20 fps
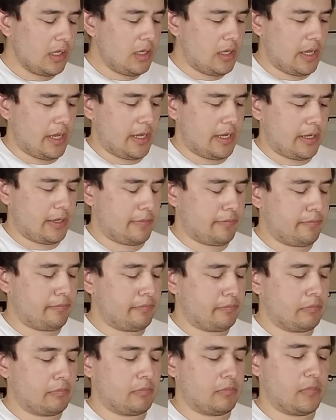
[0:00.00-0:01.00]
And
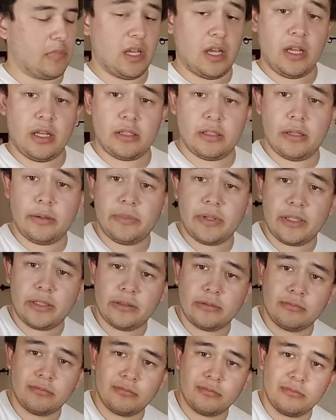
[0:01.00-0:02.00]
yeah,
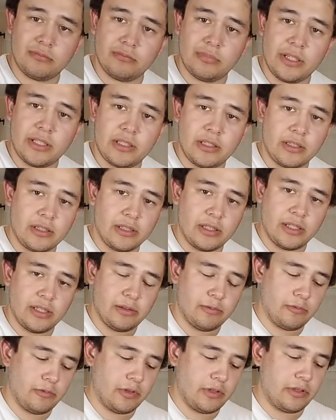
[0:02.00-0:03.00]
basically
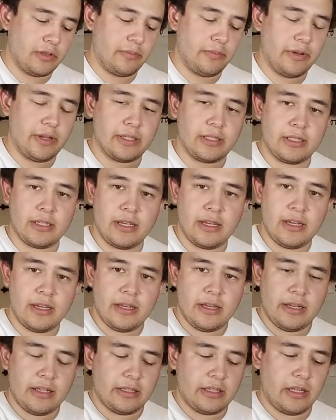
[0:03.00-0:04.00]
one of the best
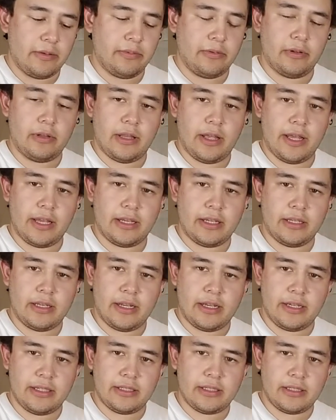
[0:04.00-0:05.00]
type of like
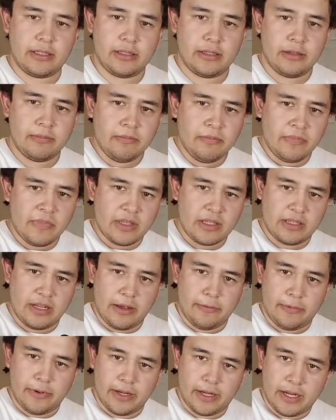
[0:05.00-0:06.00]
nice
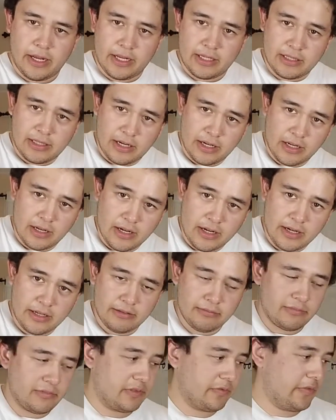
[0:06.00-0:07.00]
snapback hats that I
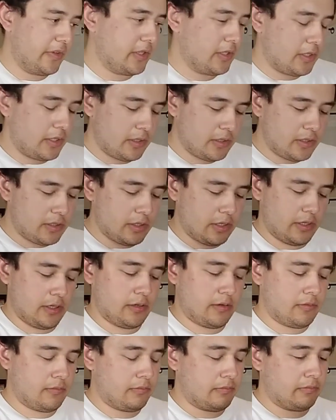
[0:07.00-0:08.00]
got. Vintage
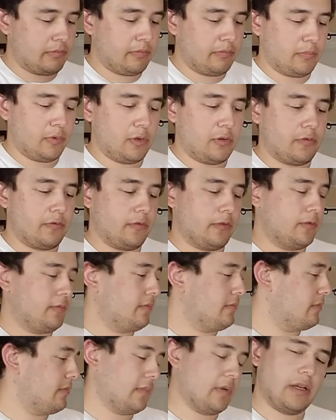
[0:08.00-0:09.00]
and beautiful.
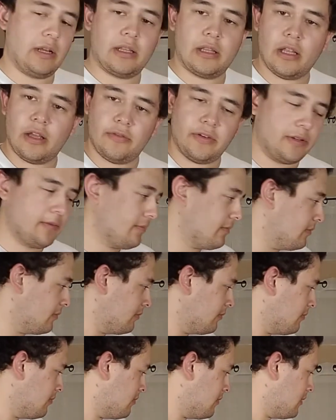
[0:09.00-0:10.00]
I love it.
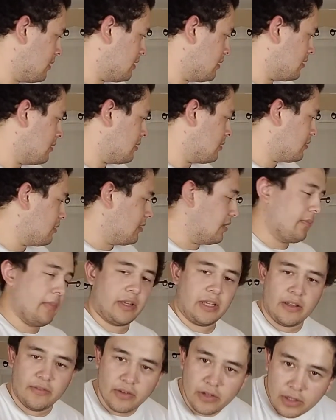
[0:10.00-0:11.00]
Am I
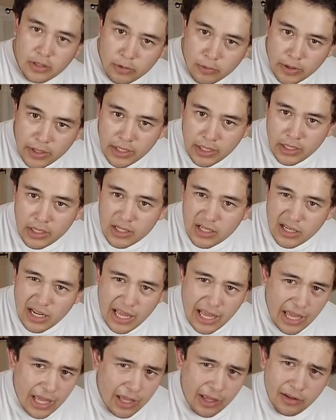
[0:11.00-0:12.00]
giving it away? Hell
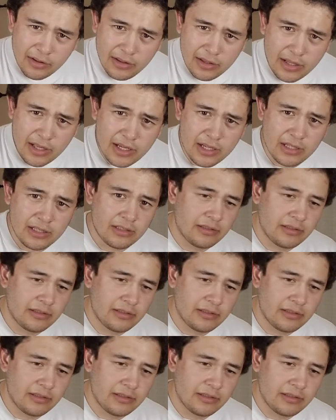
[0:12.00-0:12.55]
no.